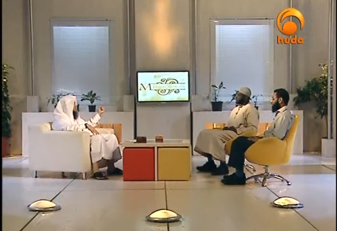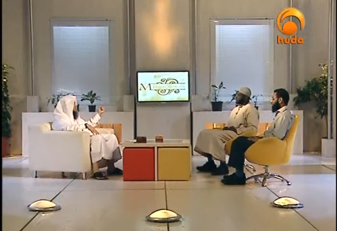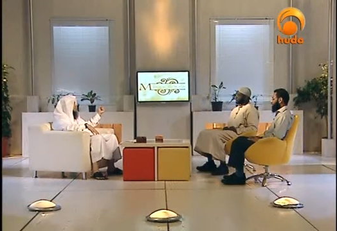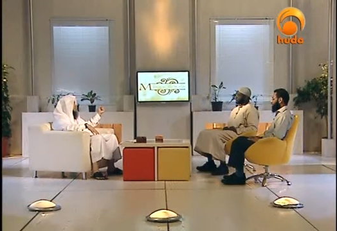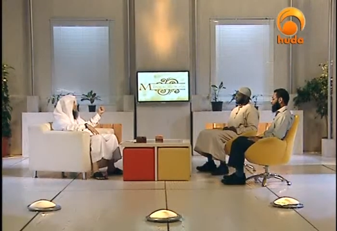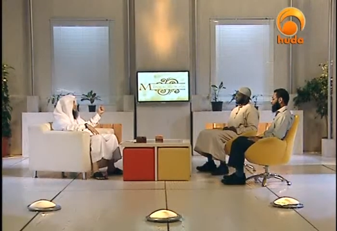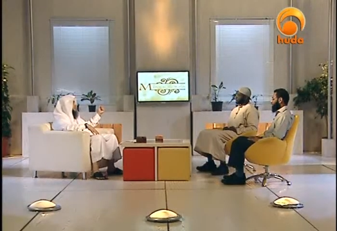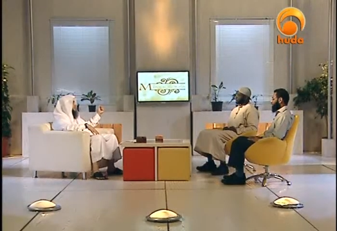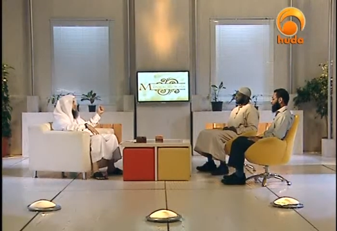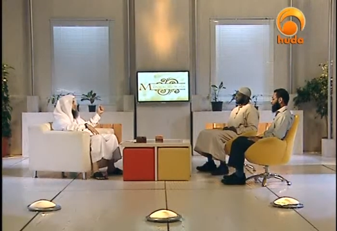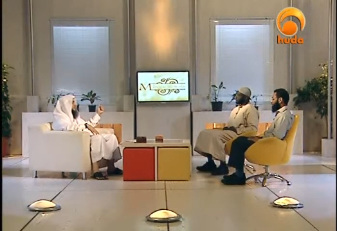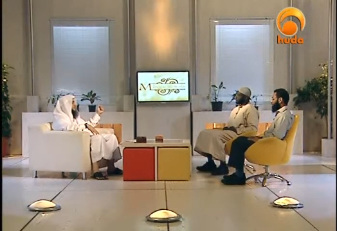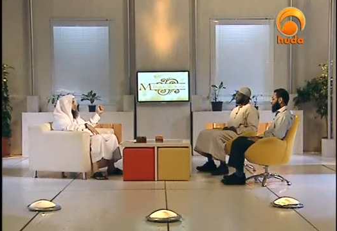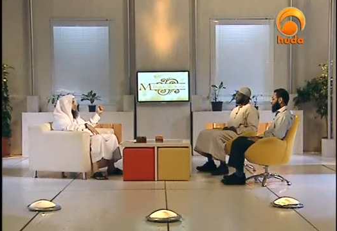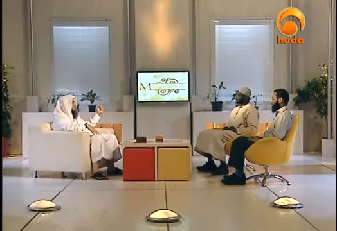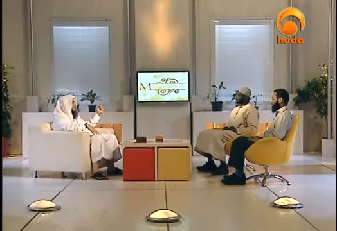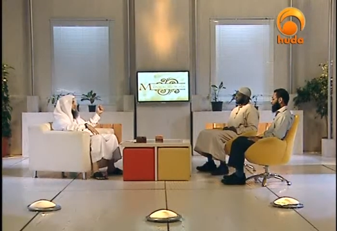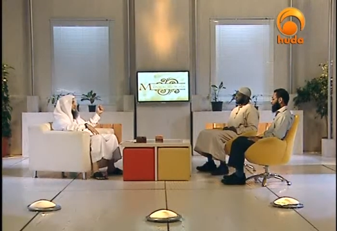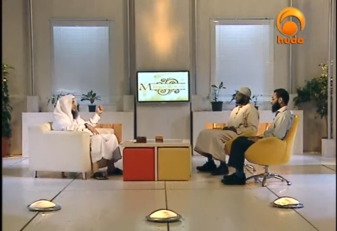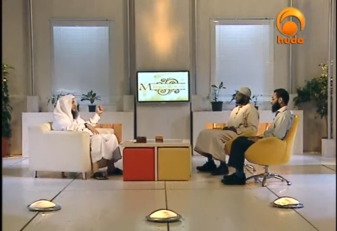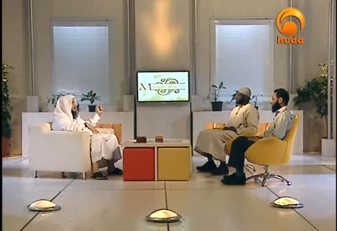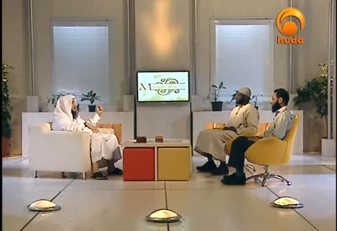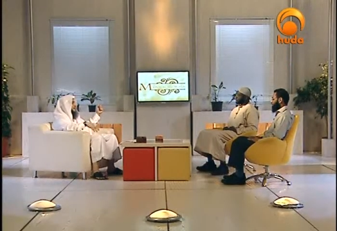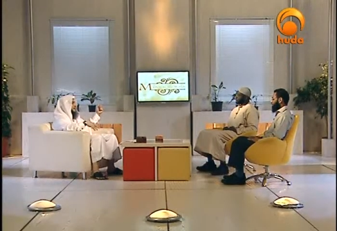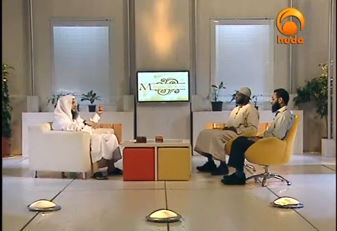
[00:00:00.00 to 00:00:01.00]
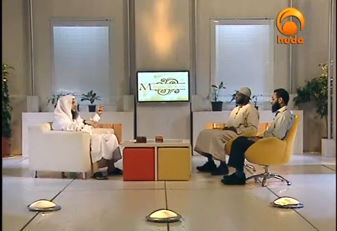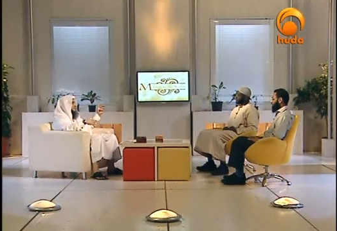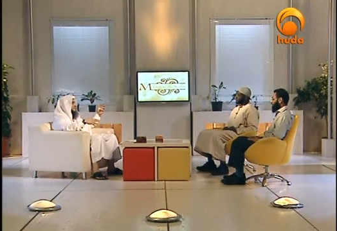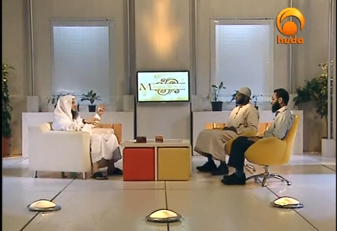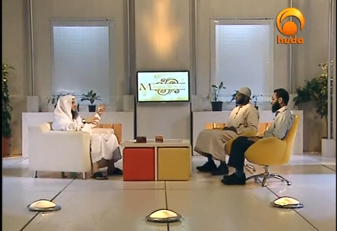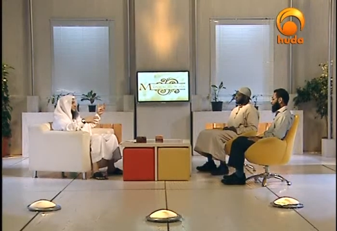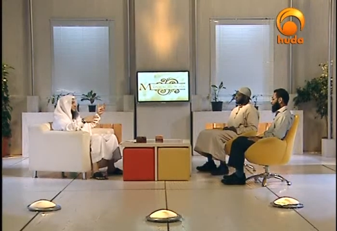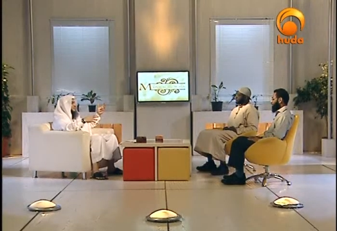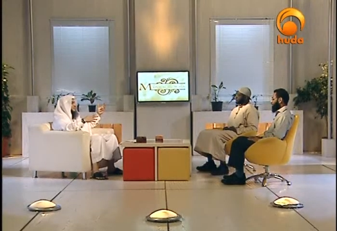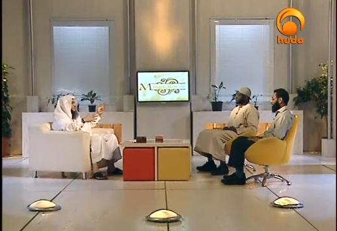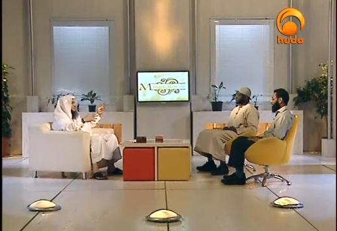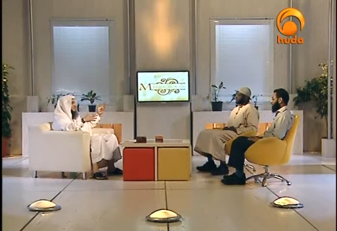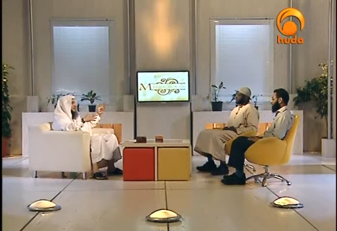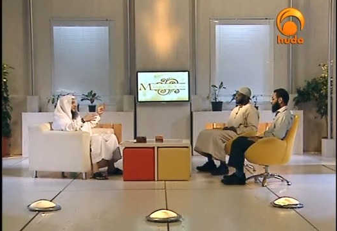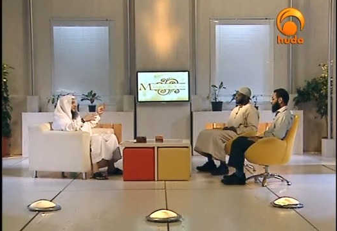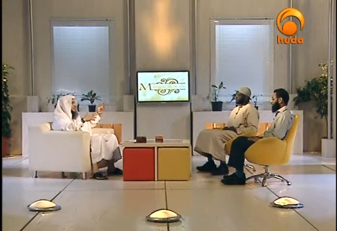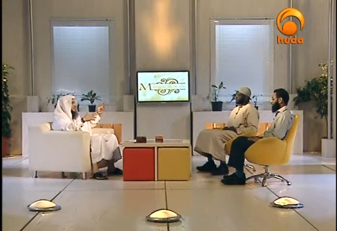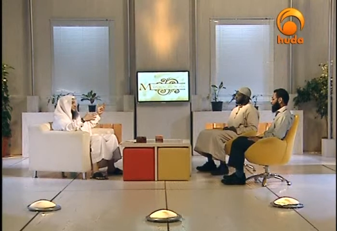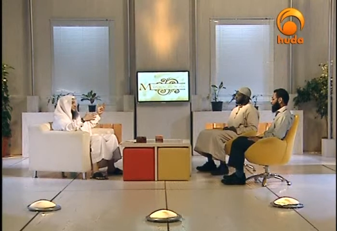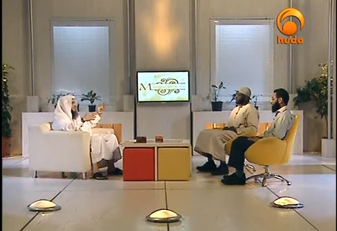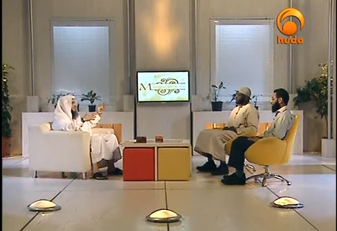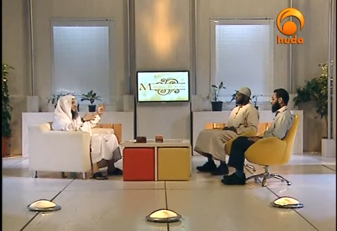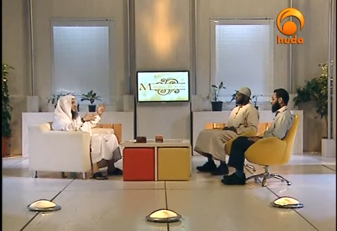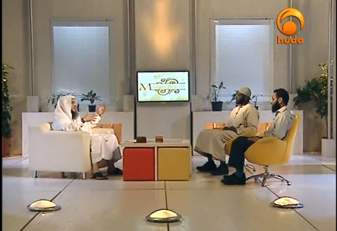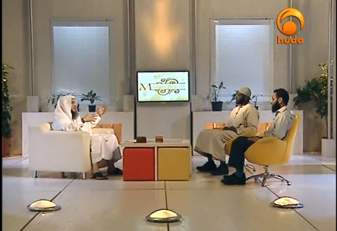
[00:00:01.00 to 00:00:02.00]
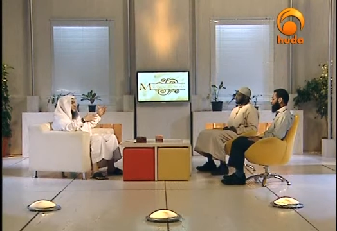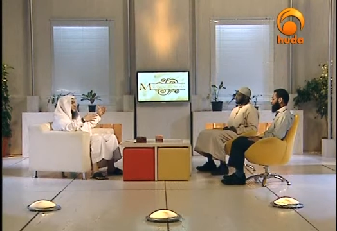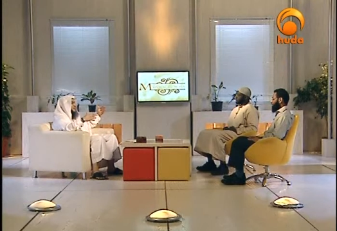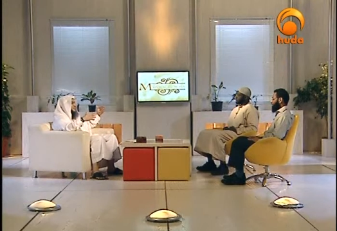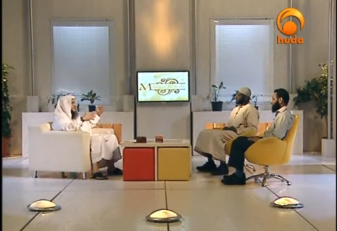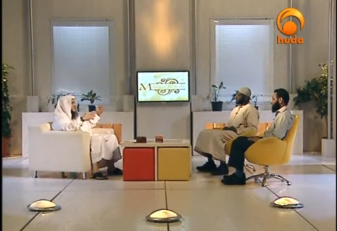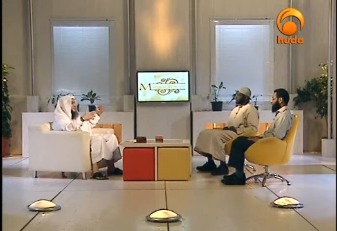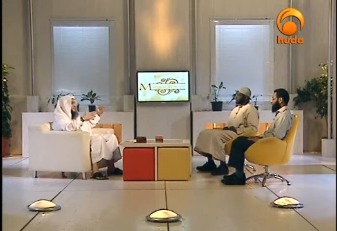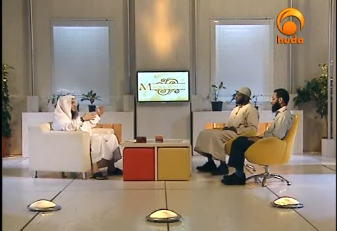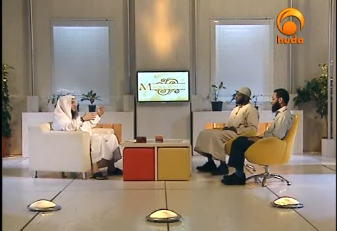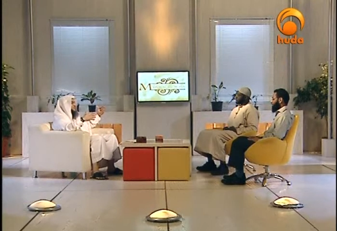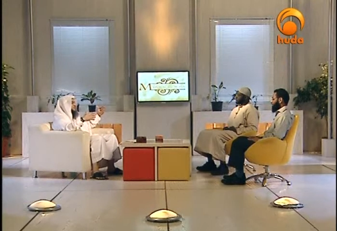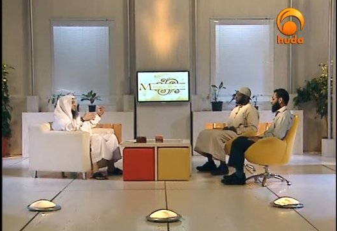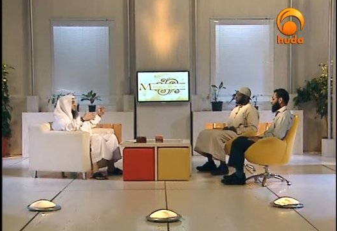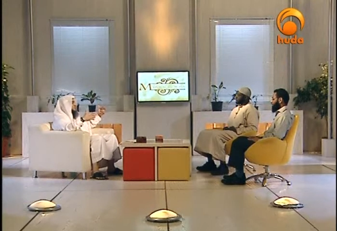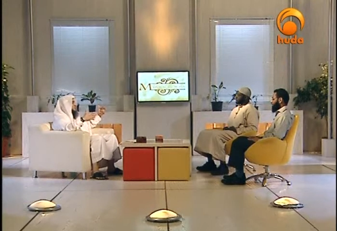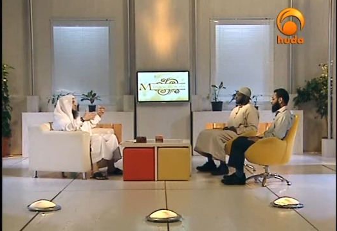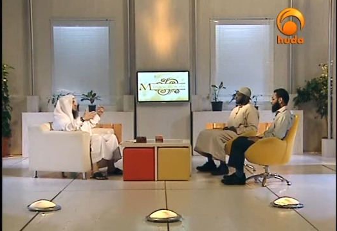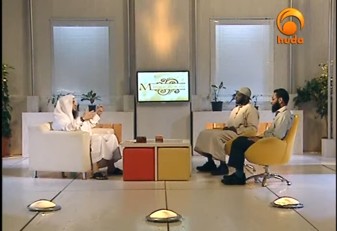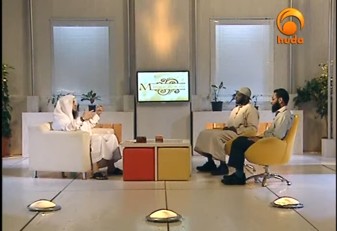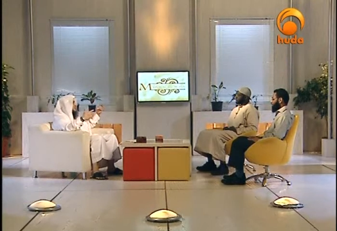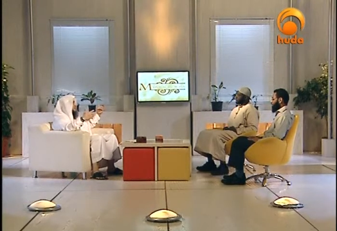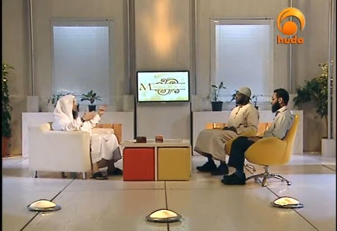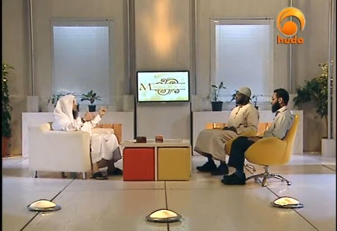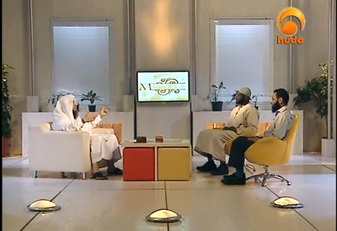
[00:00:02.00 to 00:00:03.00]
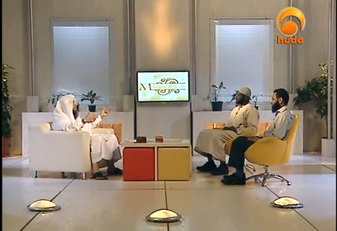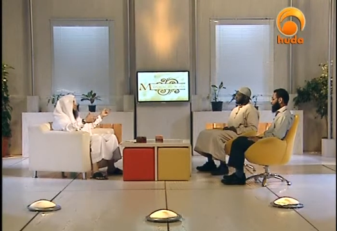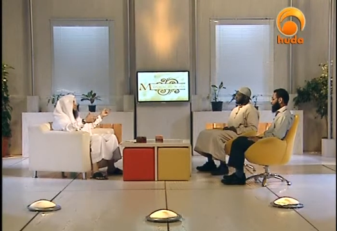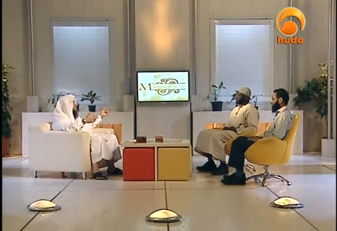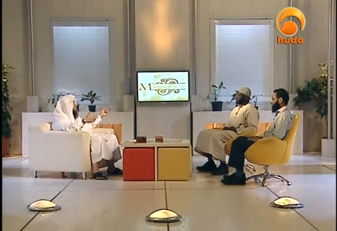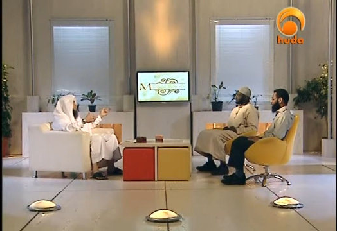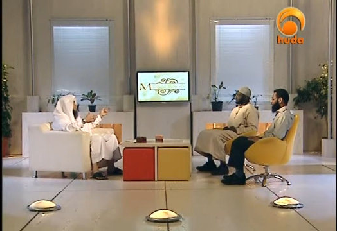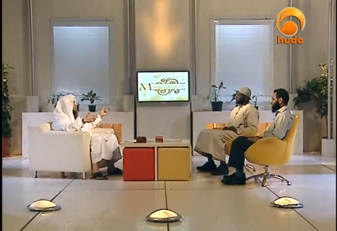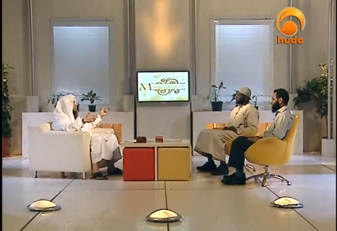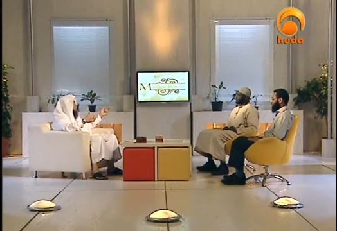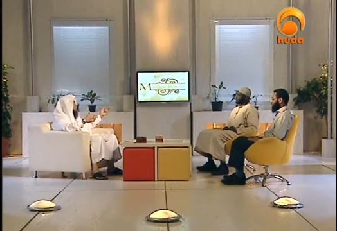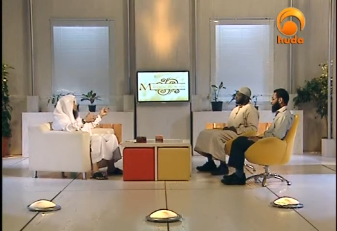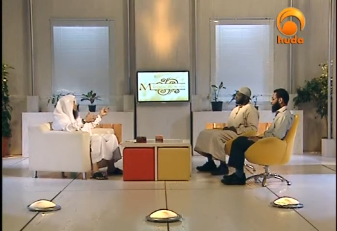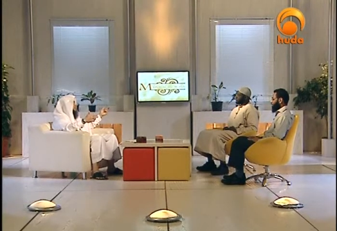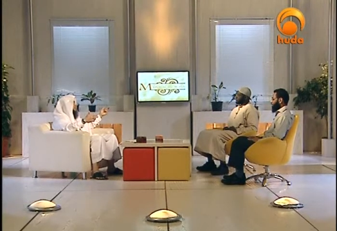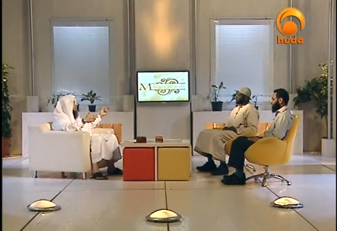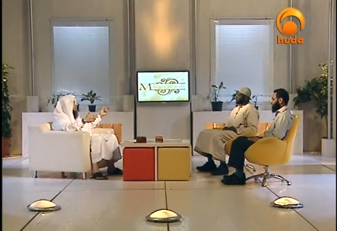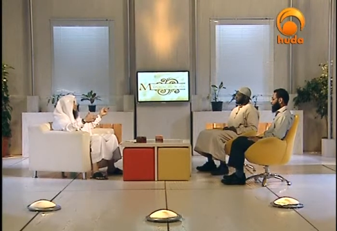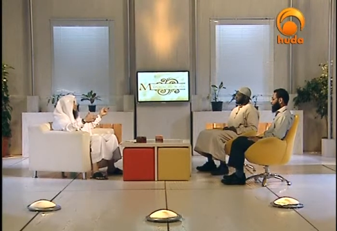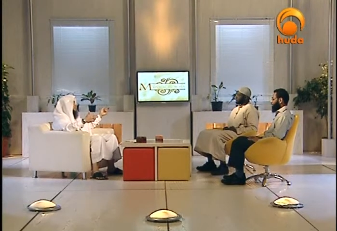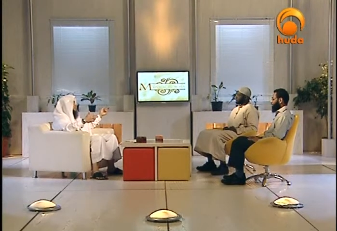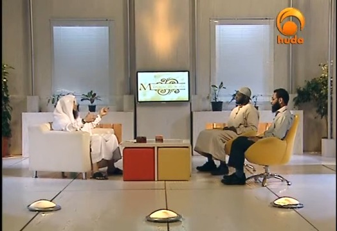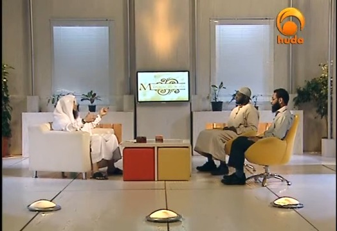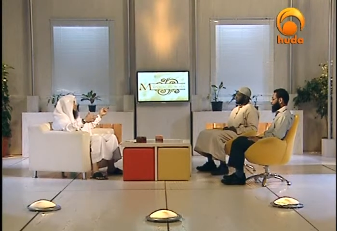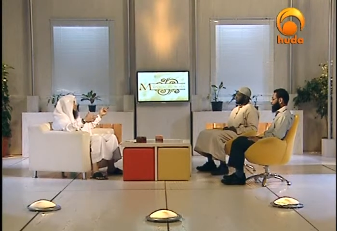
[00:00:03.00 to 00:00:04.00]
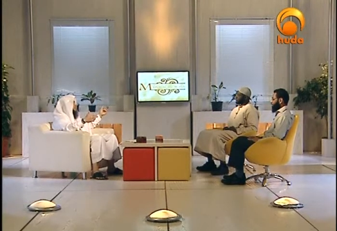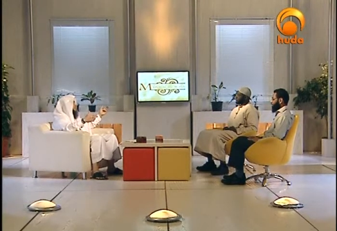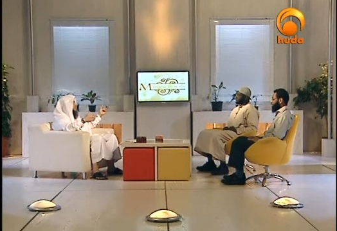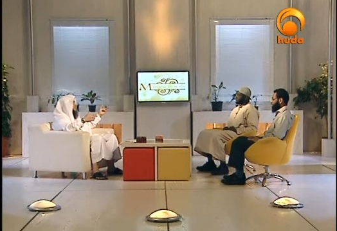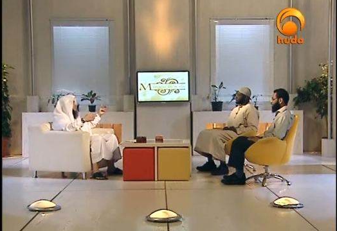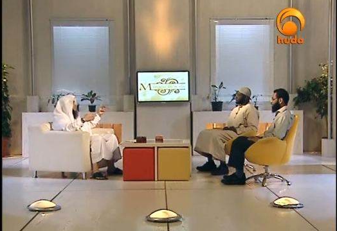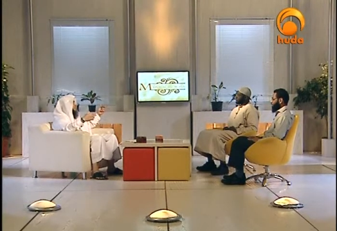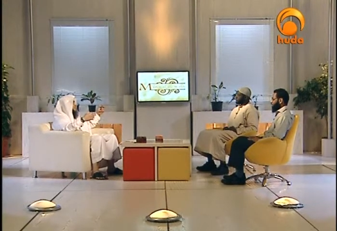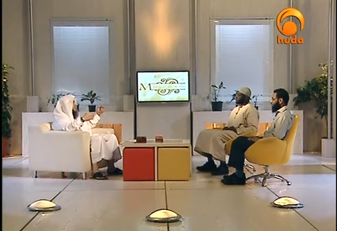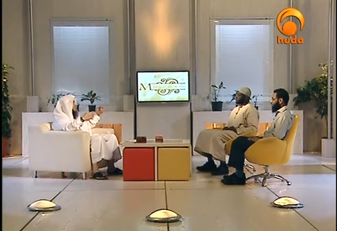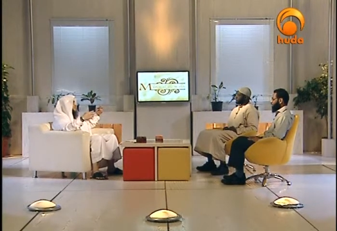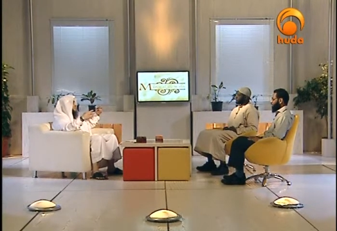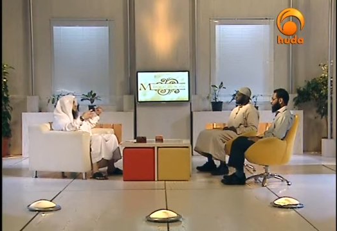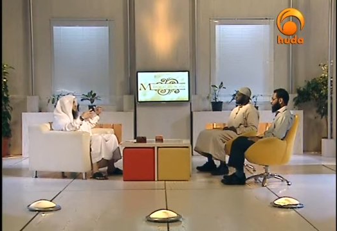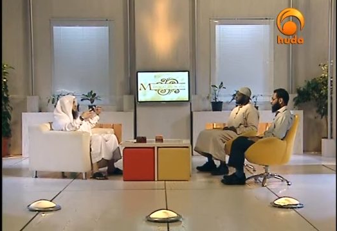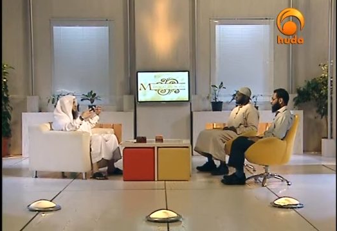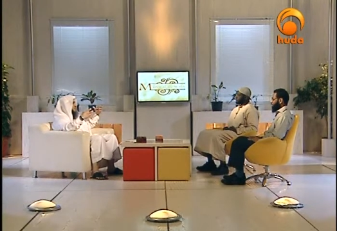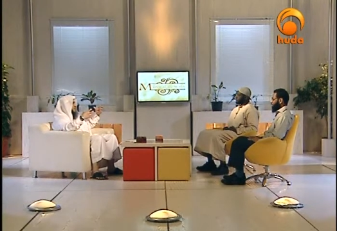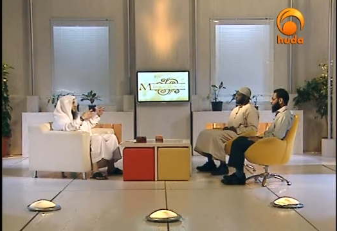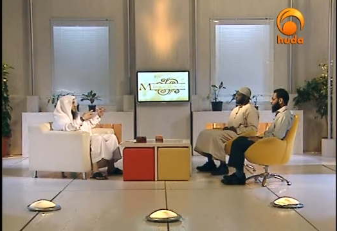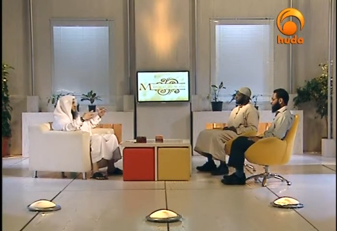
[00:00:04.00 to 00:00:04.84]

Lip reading: Nobody's mouth can be seen.